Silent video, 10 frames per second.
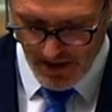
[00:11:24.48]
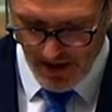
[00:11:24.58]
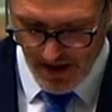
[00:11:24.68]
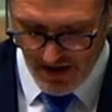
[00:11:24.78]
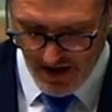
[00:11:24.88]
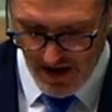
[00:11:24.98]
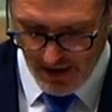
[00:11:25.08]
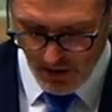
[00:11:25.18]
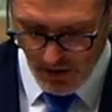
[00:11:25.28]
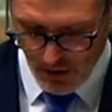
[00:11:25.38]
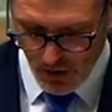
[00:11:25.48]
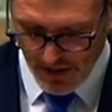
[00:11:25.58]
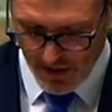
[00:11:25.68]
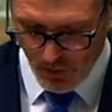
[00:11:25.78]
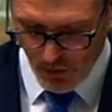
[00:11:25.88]
and agricultural
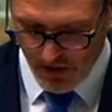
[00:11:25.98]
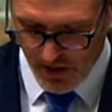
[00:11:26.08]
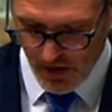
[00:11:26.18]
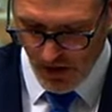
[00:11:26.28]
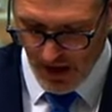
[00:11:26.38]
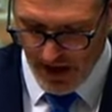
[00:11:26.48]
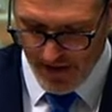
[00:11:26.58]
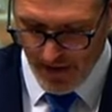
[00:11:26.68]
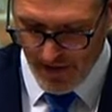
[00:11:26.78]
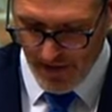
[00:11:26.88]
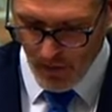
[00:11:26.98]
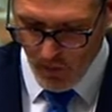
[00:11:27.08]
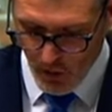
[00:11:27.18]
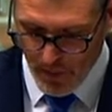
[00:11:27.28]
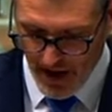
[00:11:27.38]
exporters to the UK, they
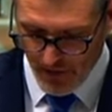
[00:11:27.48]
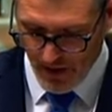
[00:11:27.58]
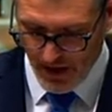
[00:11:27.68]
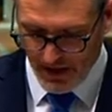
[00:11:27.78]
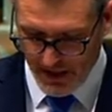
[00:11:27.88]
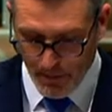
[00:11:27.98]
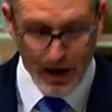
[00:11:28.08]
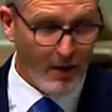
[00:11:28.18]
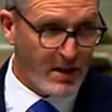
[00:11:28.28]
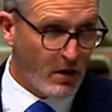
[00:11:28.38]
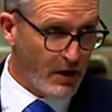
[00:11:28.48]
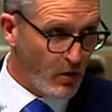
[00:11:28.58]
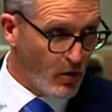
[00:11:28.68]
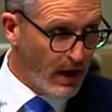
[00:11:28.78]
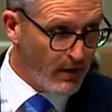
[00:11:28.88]
will benefit in some areas, not in
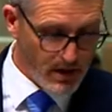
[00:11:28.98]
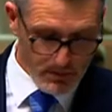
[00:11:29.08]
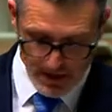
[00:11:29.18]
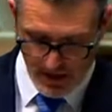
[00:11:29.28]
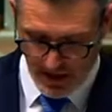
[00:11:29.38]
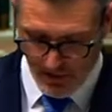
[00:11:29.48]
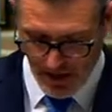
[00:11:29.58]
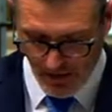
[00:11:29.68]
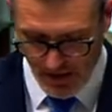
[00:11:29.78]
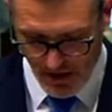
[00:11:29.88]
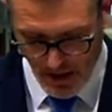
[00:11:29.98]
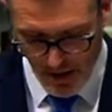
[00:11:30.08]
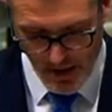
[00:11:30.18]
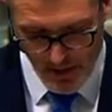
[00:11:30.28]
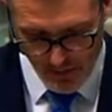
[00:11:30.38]
all areas, but in some areas,
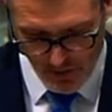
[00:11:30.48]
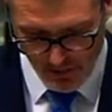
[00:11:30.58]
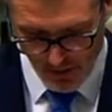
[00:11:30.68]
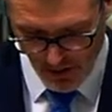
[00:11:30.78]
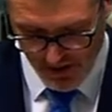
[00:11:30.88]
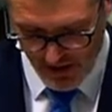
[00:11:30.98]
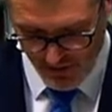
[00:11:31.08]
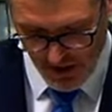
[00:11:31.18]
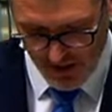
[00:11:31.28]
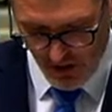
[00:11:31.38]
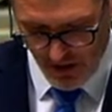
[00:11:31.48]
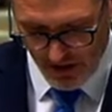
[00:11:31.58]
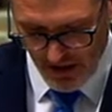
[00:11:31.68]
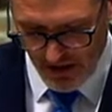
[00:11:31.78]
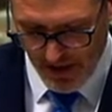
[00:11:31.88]
from a progressive reduction
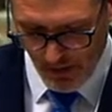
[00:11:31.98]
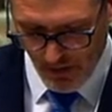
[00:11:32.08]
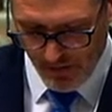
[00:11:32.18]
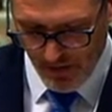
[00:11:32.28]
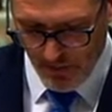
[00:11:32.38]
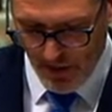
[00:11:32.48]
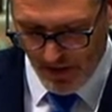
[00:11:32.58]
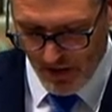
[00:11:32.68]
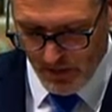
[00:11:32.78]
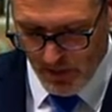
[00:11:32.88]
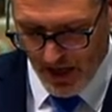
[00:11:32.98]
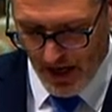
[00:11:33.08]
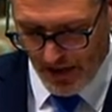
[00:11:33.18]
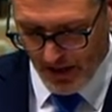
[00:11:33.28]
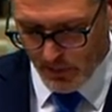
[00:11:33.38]
in tariff and barriers,
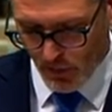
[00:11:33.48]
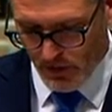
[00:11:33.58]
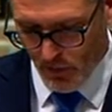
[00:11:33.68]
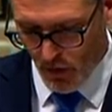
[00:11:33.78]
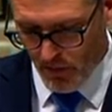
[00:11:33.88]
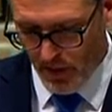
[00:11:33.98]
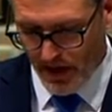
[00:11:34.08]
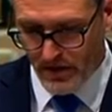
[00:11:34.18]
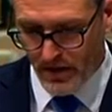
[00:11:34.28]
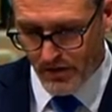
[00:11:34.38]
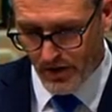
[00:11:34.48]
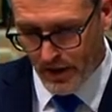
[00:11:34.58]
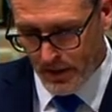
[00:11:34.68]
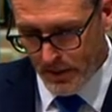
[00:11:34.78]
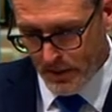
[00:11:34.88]
making our exports more competitive,
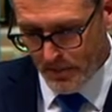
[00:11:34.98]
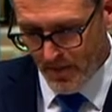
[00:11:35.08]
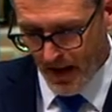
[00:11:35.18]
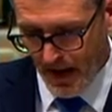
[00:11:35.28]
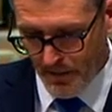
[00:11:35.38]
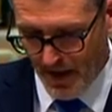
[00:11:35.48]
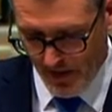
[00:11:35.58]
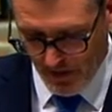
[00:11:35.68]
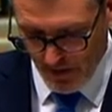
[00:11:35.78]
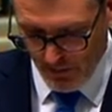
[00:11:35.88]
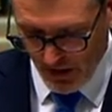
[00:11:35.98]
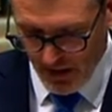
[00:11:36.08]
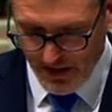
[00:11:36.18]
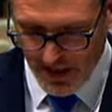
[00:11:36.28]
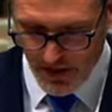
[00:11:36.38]
and the
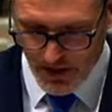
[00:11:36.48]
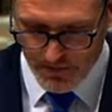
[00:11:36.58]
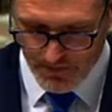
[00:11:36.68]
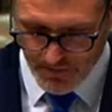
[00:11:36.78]
liberalisation